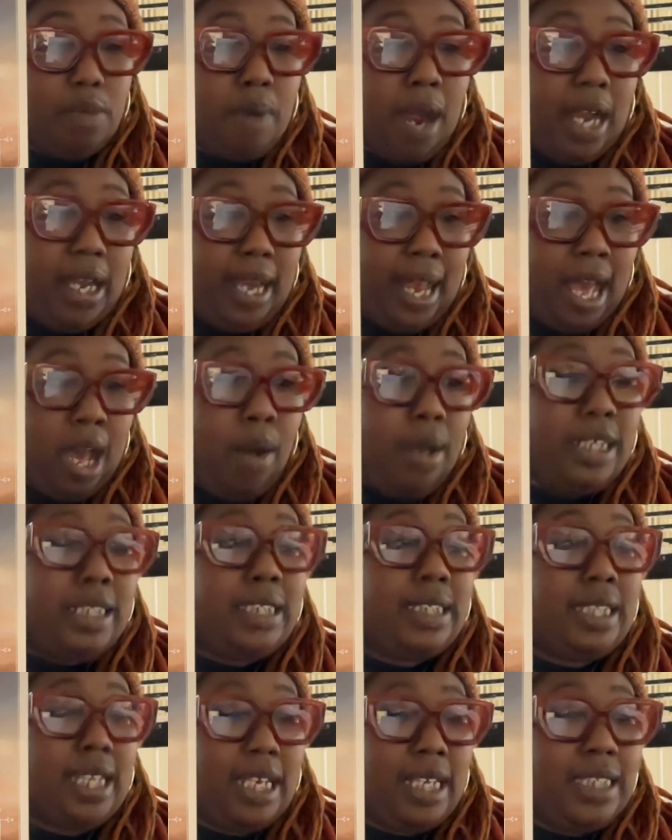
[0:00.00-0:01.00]
right now as
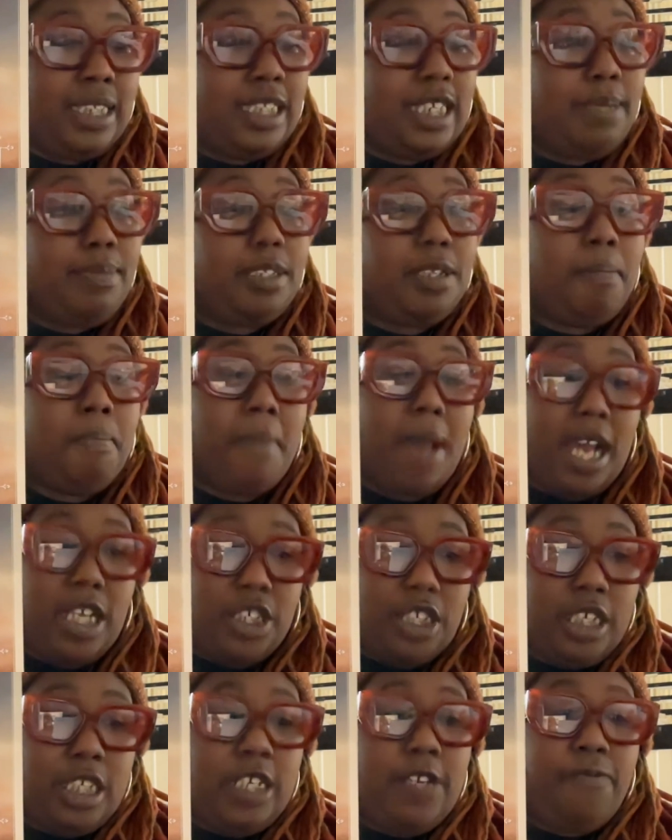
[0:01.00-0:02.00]
things seem to
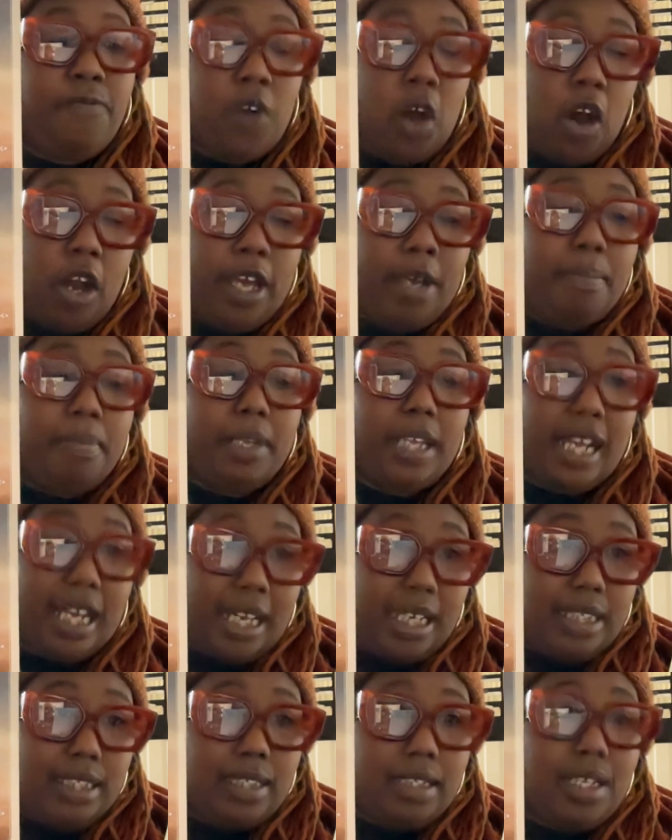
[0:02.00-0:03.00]
magically fall in
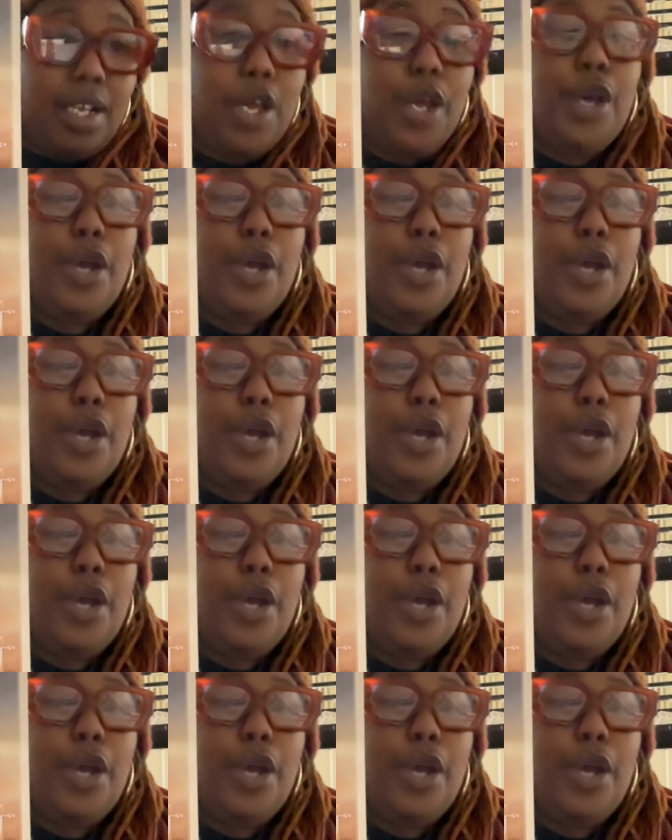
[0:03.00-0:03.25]
place.